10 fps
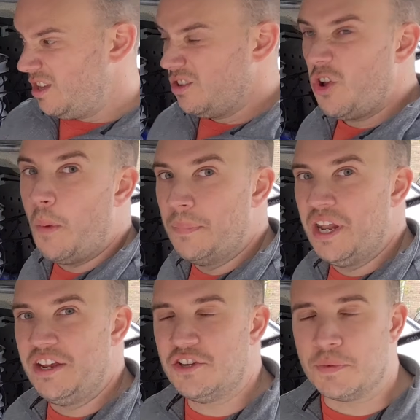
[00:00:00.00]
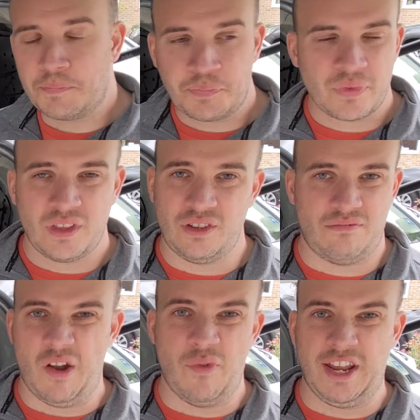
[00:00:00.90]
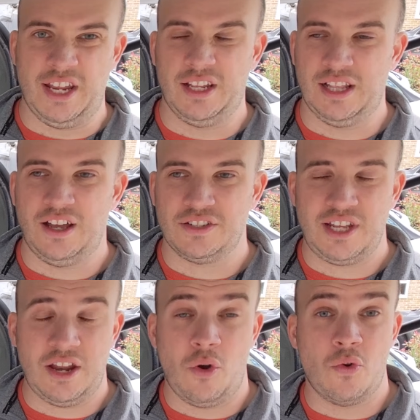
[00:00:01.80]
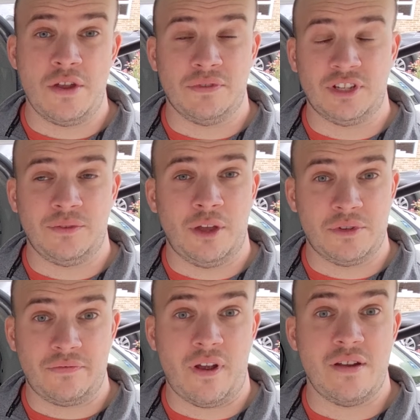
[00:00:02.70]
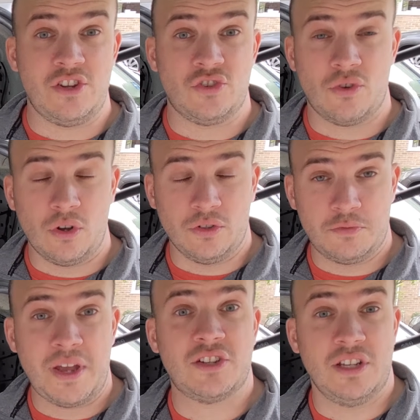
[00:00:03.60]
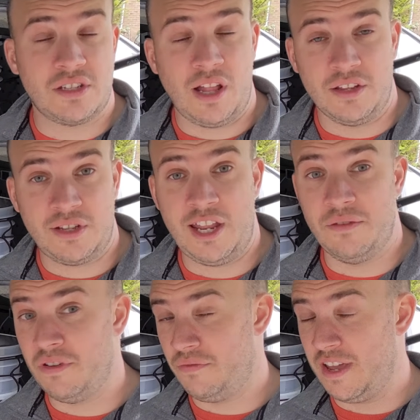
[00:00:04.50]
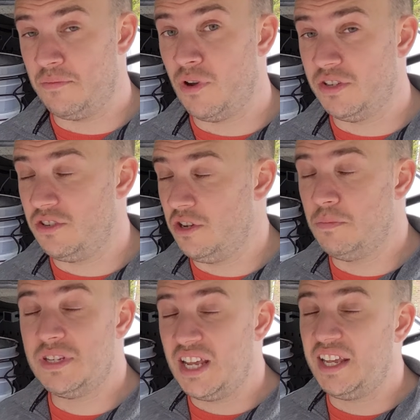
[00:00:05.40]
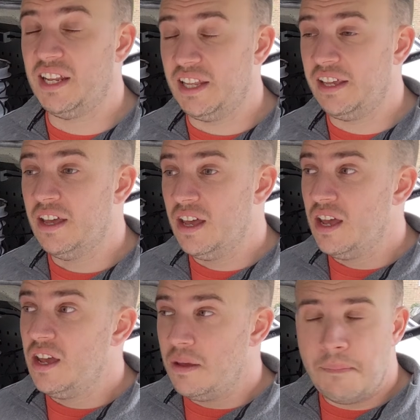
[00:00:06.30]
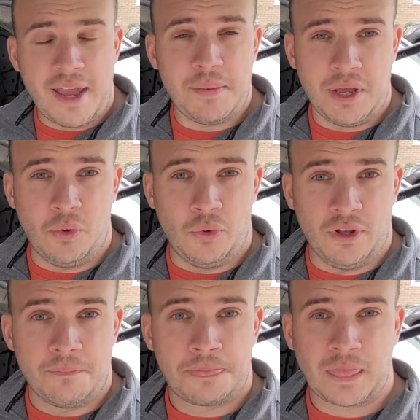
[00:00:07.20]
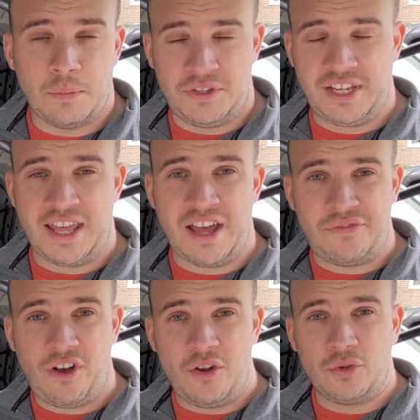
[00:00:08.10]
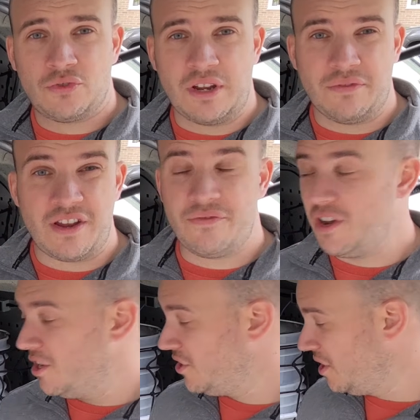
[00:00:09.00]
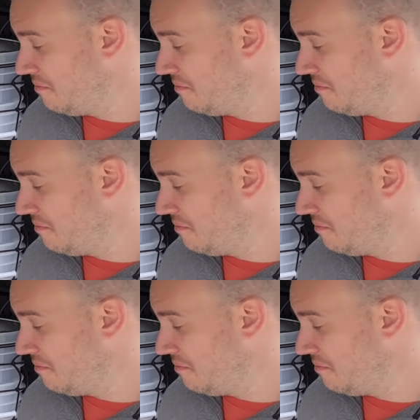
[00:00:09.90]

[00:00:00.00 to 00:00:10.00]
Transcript: combination. So a regular glass cleaner, or even sometimes a very strong specialist glass cleaner for vape residue particularly, may be in order. But to get that final street-free finish,